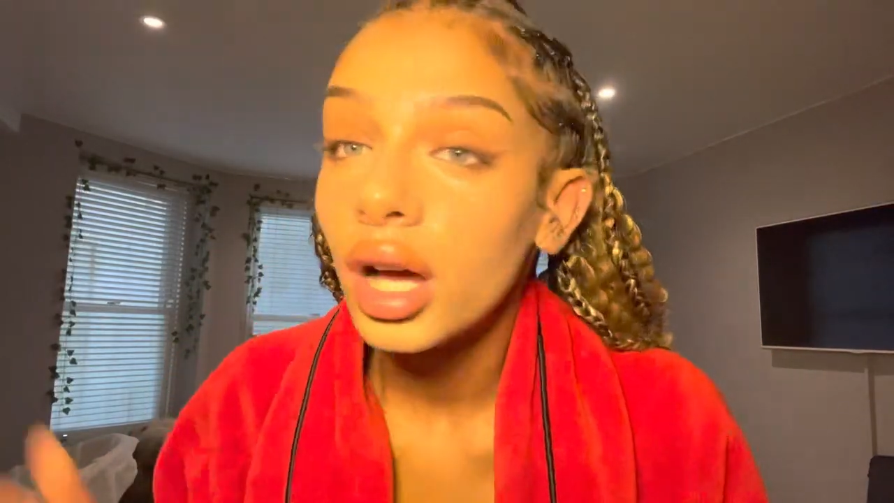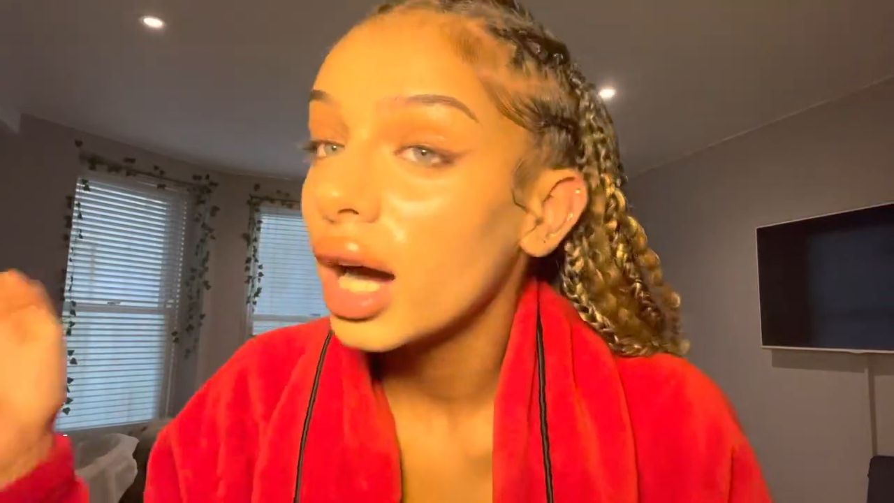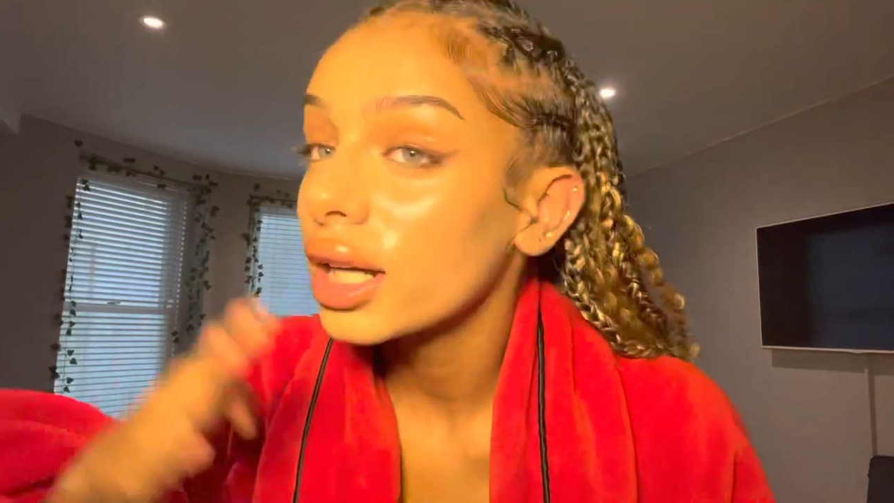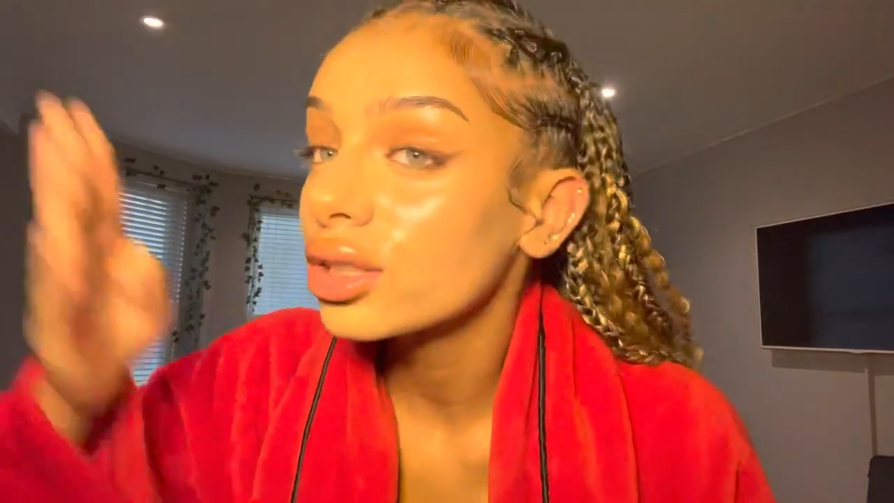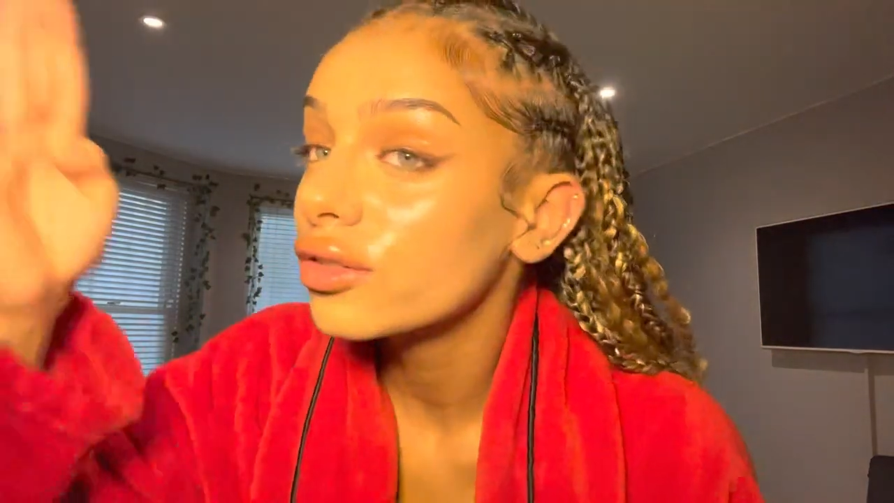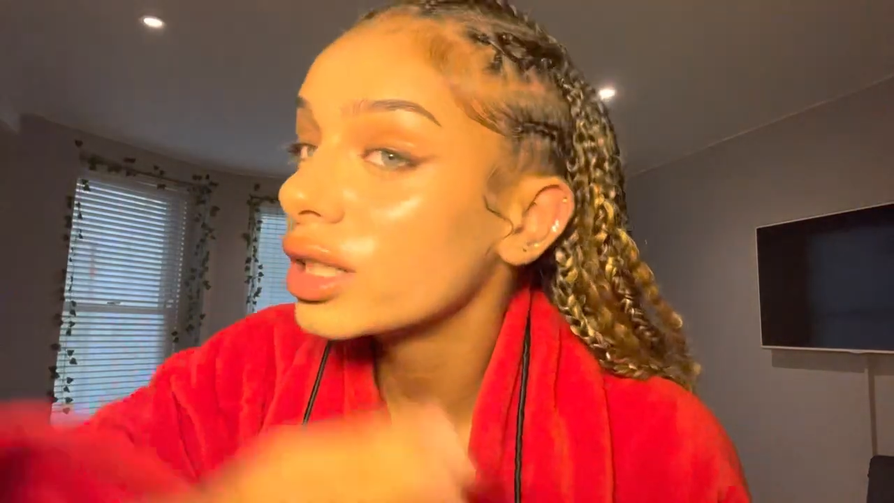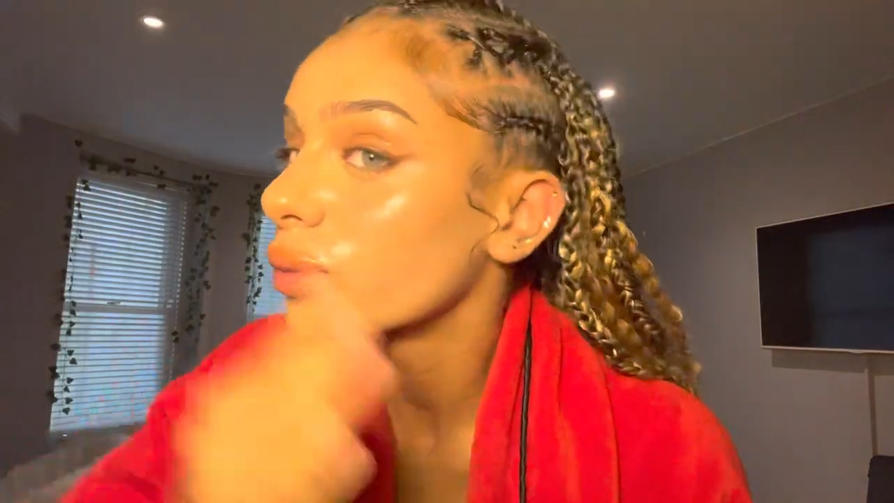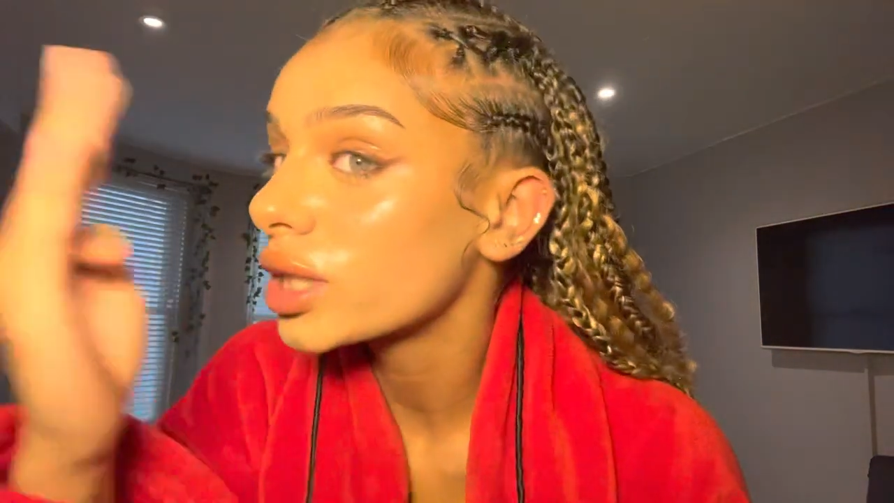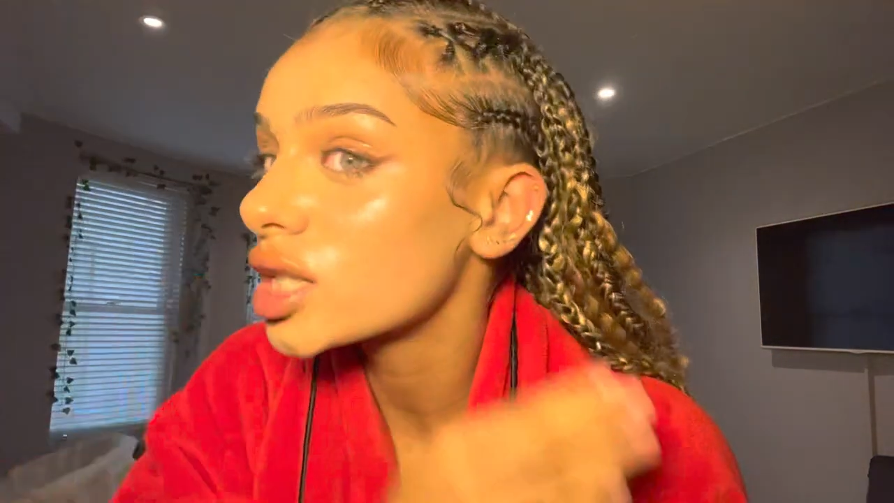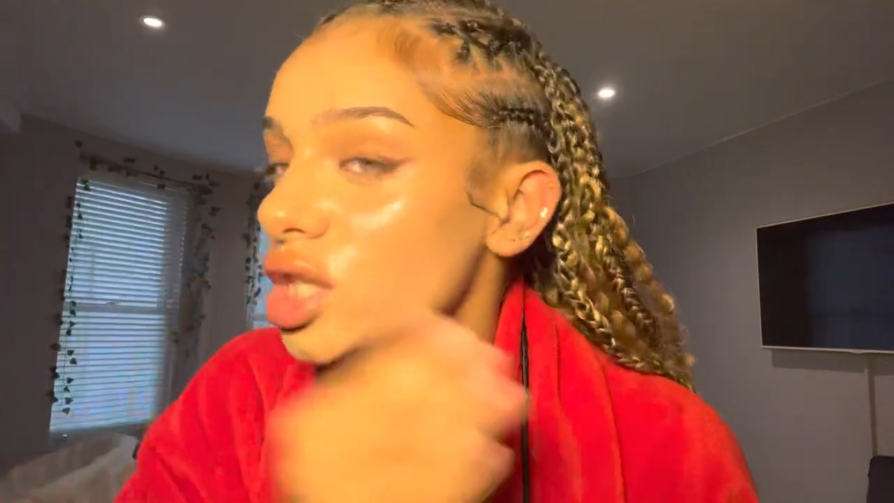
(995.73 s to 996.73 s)
And you really
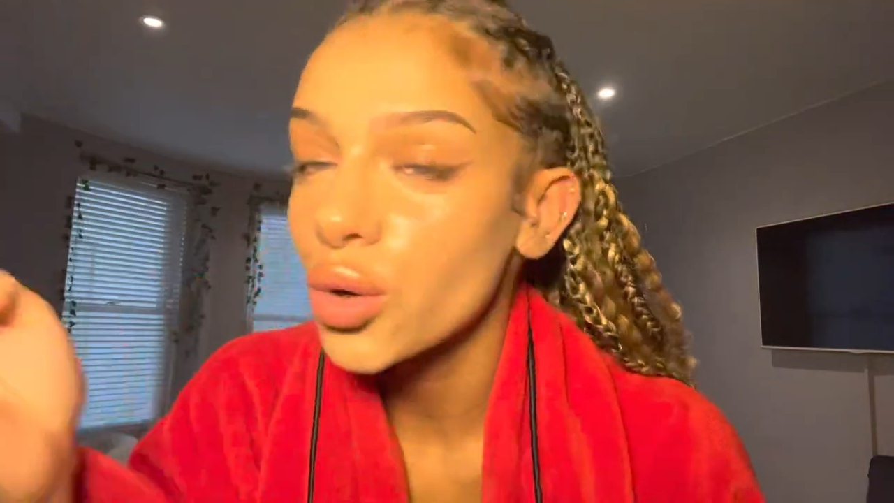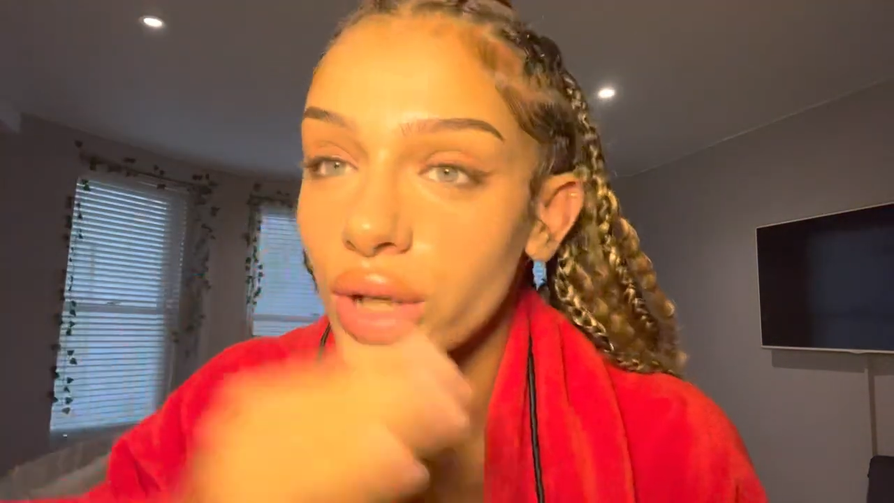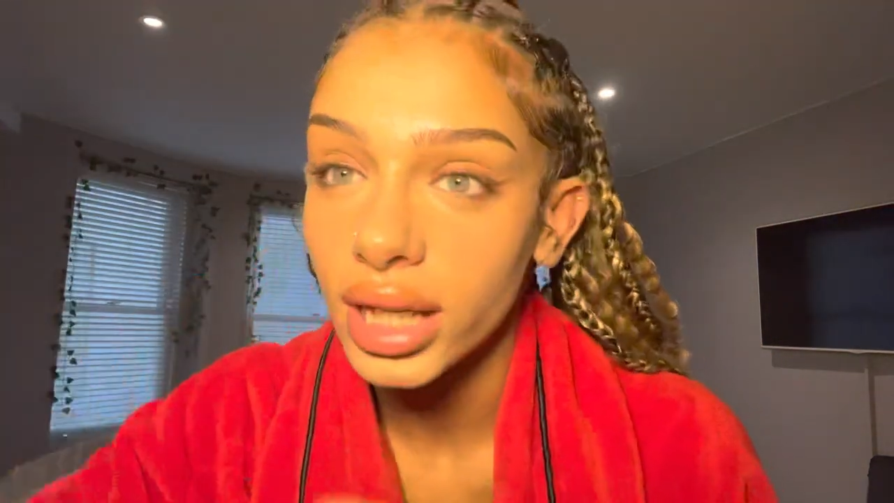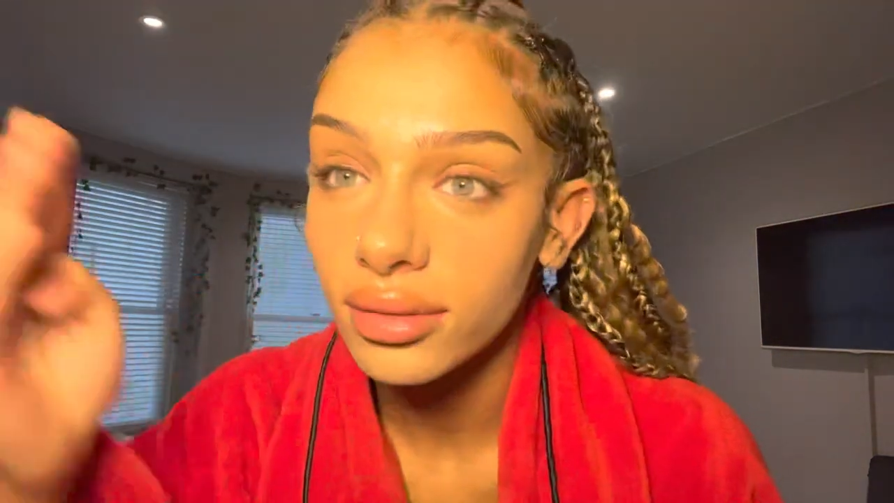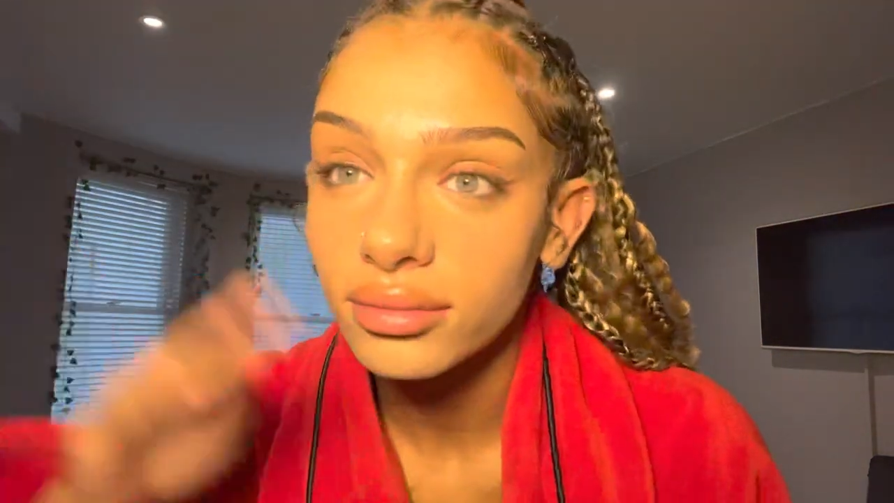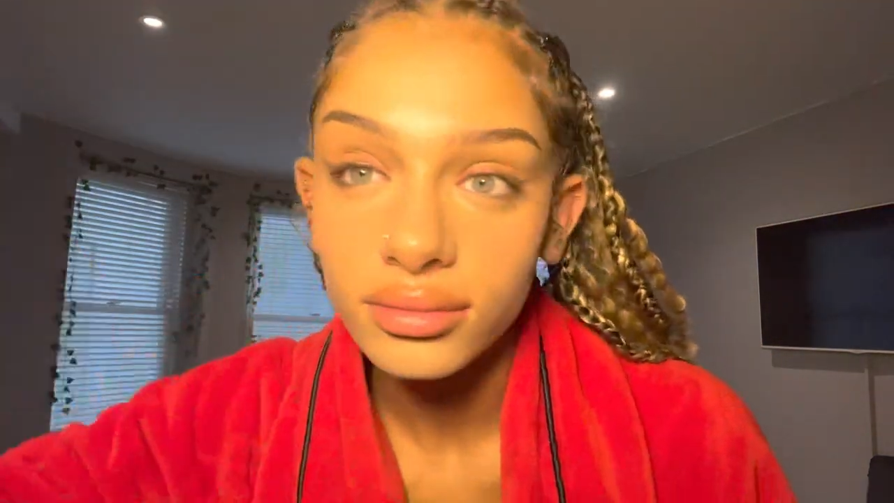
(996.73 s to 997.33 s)
want to soak it.